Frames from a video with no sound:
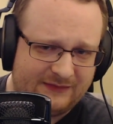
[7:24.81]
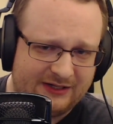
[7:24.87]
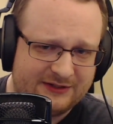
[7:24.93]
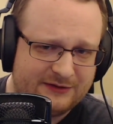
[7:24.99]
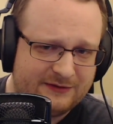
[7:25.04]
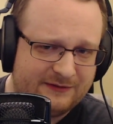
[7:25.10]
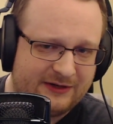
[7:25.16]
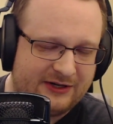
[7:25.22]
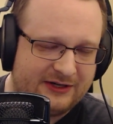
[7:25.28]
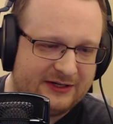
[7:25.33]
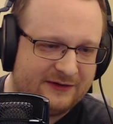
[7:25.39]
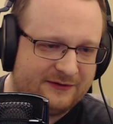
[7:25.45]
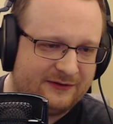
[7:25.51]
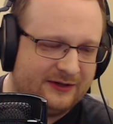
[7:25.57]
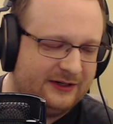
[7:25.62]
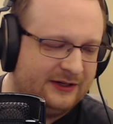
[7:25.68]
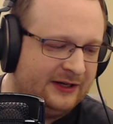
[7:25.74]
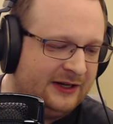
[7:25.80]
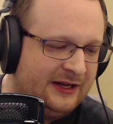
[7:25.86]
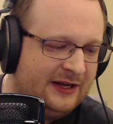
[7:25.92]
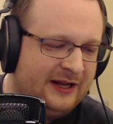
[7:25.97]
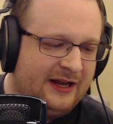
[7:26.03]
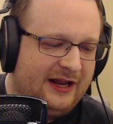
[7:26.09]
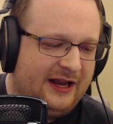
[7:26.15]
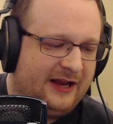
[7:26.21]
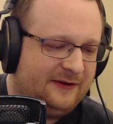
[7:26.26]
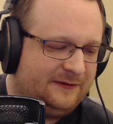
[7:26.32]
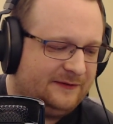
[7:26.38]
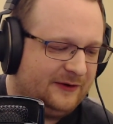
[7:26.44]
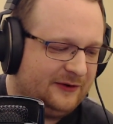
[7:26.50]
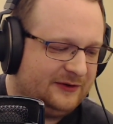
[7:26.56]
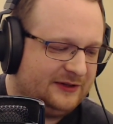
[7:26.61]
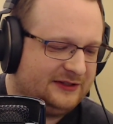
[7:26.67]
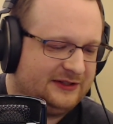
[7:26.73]
It was a very different
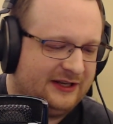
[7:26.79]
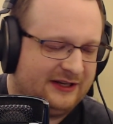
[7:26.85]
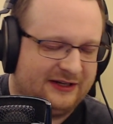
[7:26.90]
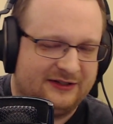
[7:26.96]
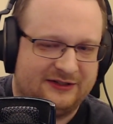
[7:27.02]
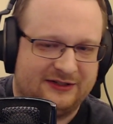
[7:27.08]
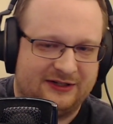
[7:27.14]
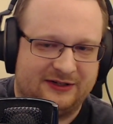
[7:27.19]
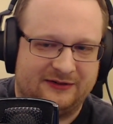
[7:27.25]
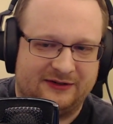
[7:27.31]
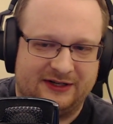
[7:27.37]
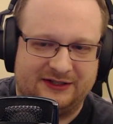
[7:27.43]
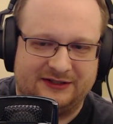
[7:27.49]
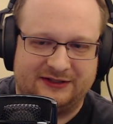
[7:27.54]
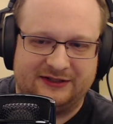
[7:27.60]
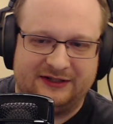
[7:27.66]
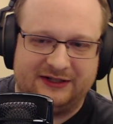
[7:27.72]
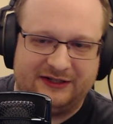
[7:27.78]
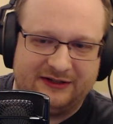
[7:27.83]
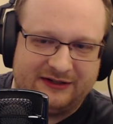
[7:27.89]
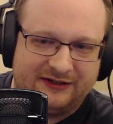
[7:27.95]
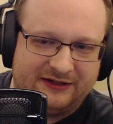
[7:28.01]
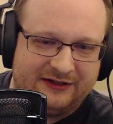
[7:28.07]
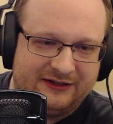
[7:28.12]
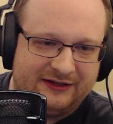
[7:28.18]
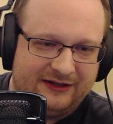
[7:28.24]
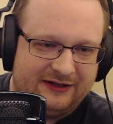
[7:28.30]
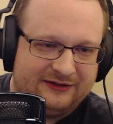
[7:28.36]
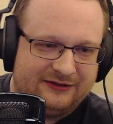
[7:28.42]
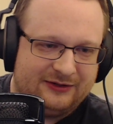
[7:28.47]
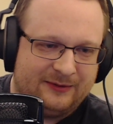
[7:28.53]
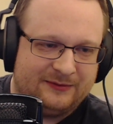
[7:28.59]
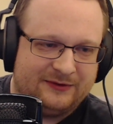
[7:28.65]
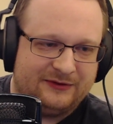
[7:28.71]
headphone, the second generation here in
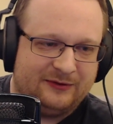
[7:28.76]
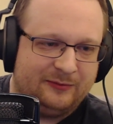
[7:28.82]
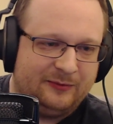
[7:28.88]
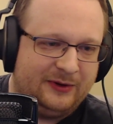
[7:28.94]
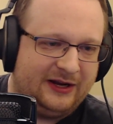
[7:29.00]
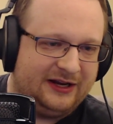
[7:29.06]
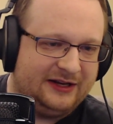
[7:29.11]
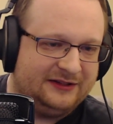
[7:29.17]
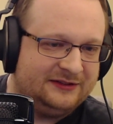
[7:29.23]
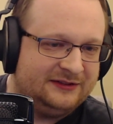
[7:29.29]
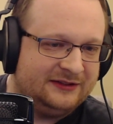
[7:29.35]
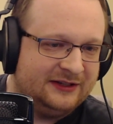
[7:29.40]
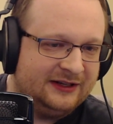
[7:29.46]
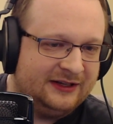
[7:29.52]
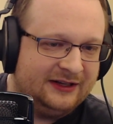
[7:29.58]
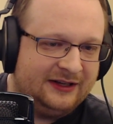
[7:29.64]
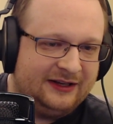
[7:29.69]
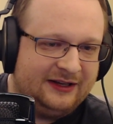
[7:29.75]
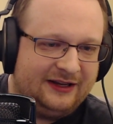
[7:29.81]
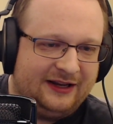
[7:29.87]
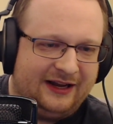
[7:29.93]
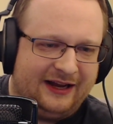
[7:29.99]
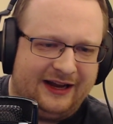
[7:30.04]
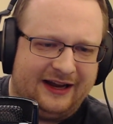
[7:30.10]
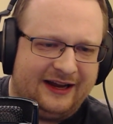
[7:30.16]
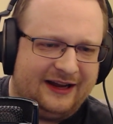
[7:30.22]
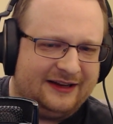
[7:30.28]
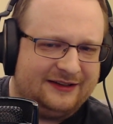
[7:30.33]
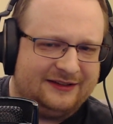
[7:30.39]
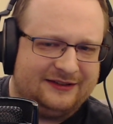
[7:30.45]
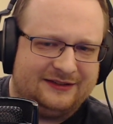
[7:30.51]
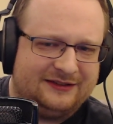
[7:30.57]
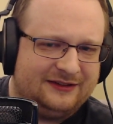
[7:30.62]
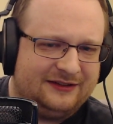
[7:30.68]
terms of the bass.
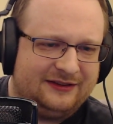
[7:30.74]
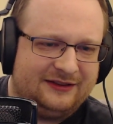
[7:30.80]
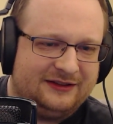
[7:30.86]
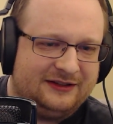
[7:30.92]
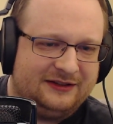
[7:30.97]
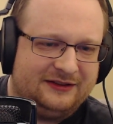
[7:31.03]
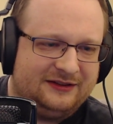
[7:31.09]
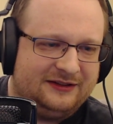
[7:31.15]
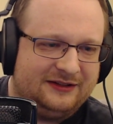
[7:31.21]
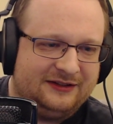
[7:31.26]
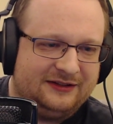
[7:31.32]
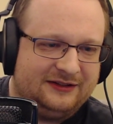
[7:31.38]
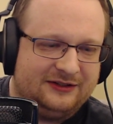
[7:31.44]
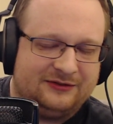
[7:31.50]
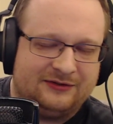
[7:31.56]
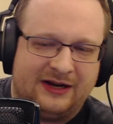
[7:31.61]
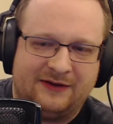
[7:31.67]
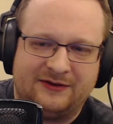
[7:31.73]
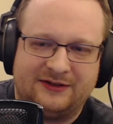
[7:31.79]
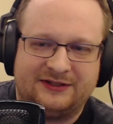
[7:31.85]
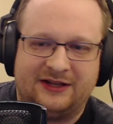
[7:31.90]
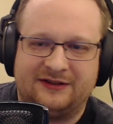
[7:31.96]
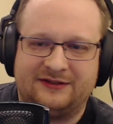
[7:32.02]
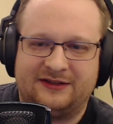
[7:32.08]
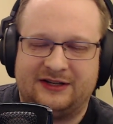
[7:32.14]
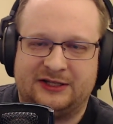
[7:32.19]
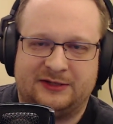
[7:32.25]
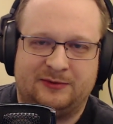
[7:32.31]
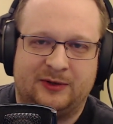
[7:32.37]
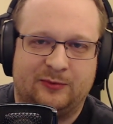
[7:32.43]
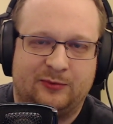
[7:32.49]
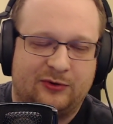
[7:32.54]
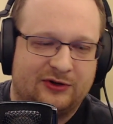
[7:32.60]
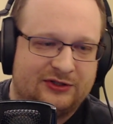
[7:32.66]
And the, the, the driver sounds like it's
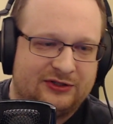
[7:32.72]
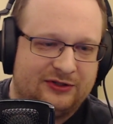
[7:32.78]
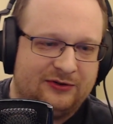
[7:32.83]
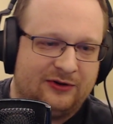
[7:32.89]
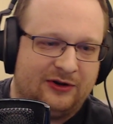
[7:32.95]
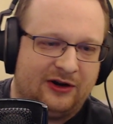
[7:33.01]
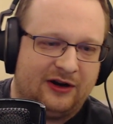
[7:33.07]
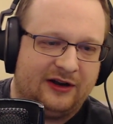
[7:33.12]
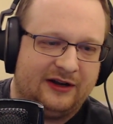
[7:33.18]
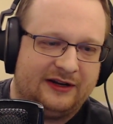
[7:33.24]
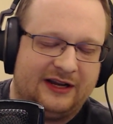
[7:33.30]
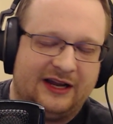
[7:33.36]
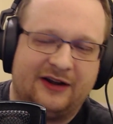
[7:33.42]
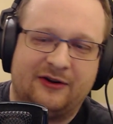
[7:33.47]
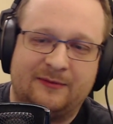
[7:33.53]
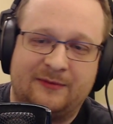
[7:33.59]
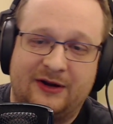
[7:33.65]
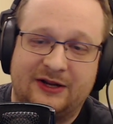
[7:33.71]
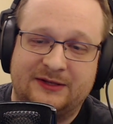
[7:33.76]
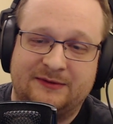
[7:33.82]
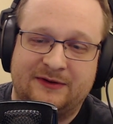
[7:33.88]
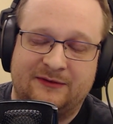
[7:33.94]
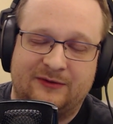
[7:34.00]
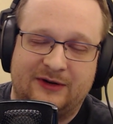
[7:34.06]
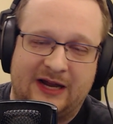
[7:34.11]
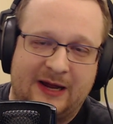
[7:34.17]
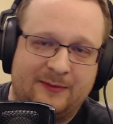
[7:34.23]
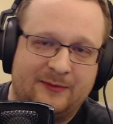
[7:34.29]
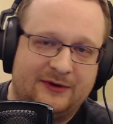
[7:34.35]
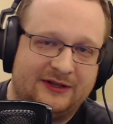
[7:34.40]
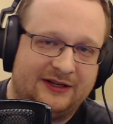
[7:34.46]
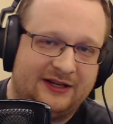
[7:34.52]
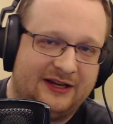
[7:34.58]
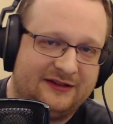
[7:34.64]
being pushed too hard. It kind of reminds me of what
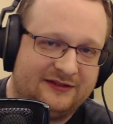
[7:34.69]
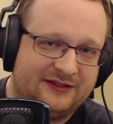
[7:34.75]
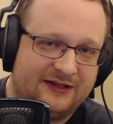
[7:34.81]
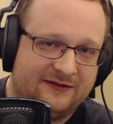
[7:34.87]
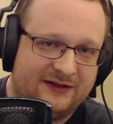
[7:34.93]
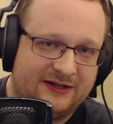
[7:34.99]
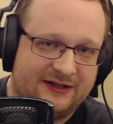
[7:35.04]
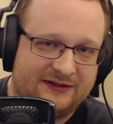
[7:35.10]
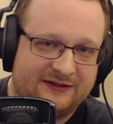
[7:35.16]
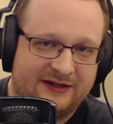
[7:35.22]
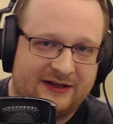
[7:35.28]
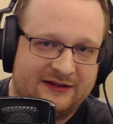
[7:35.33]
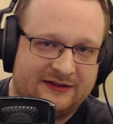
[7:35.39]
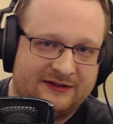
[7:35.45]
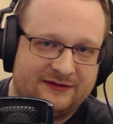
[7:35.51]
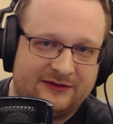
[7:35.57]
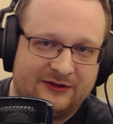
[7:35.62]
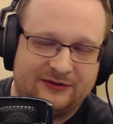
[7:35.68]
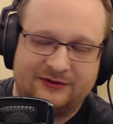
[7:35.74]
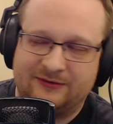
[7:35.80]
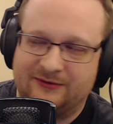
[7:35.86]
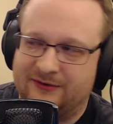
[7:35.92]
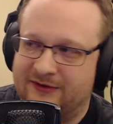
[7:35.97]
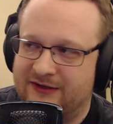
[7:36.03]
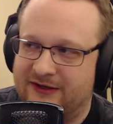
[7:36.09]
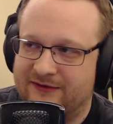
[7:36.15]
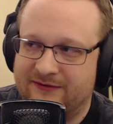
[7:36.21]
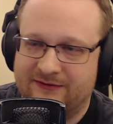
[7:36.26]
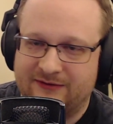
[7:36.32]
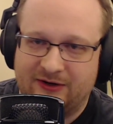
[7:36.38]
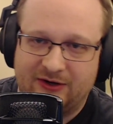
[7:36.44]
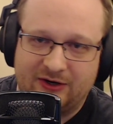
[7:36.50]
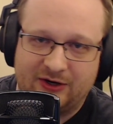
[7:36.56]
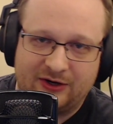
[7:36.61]
happened to the K seven X X, for those who
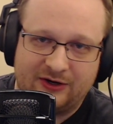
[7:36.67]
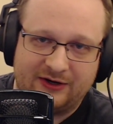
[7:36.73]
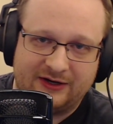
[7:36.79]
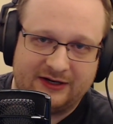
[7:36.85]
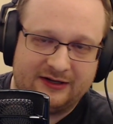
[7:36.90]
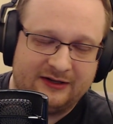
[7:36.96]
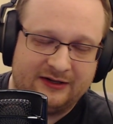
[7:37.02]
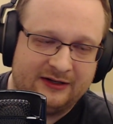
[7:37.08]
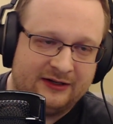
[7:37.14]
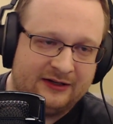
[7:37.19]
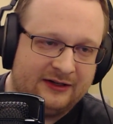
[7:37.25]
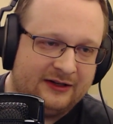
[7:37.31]
have heard it.